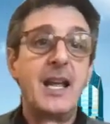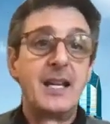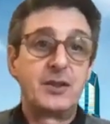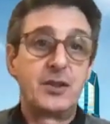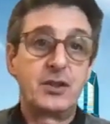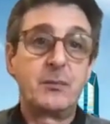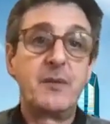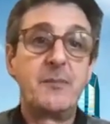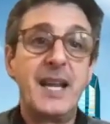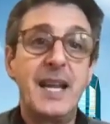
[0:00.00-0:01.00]
It's just
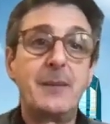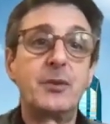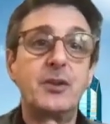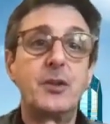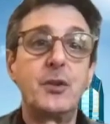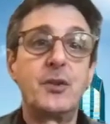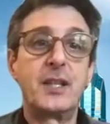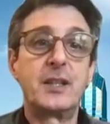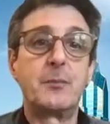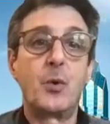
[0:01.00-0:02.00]
we've been able to do
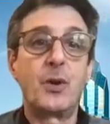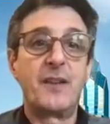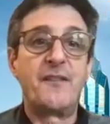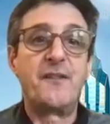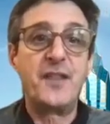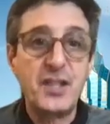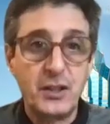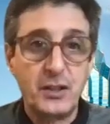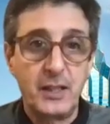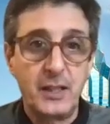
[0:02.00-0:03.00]
things more
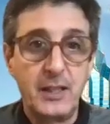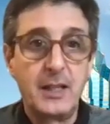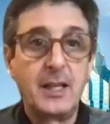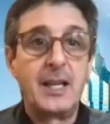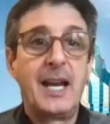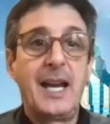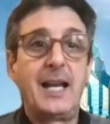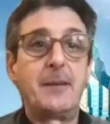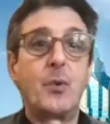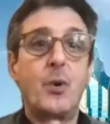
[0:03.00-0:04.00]
efficiently
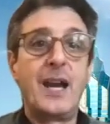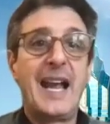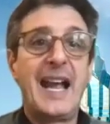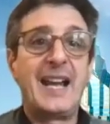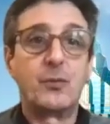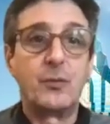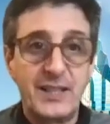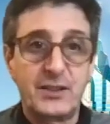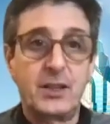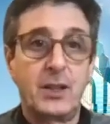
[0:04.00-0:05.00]
and more at
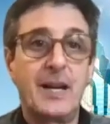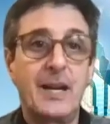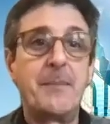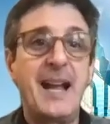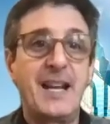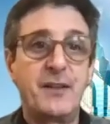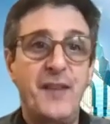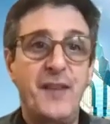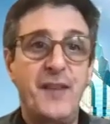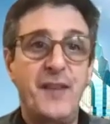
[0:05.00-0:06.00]
risk around
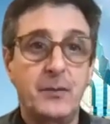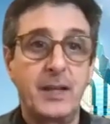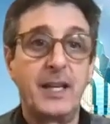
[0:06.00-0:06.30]
manufacturing.